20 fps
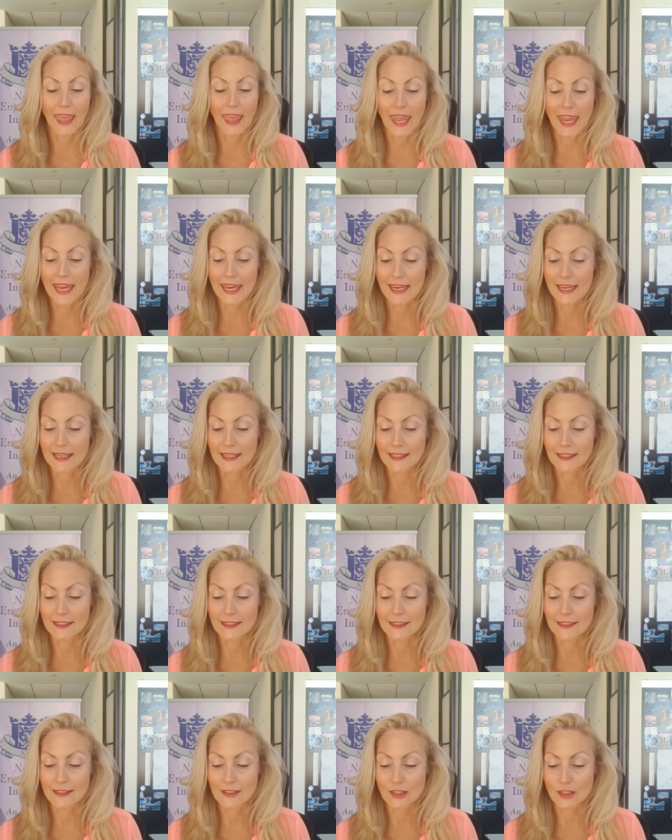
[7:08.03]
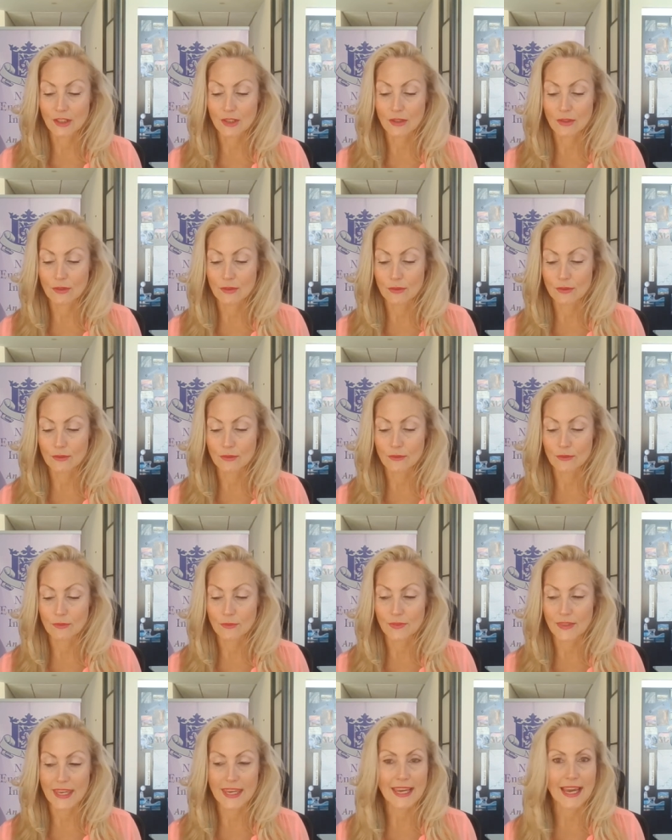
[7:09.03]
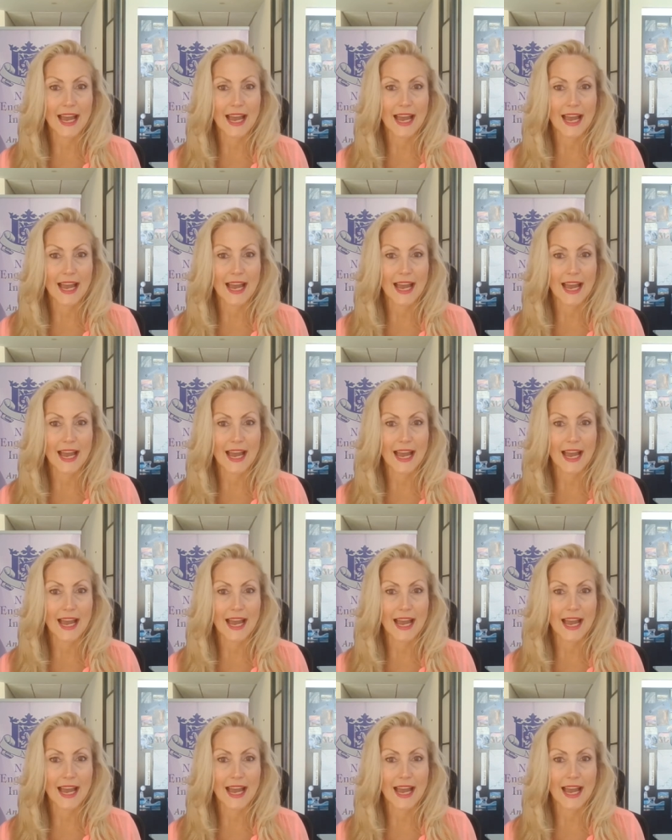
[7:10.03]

and they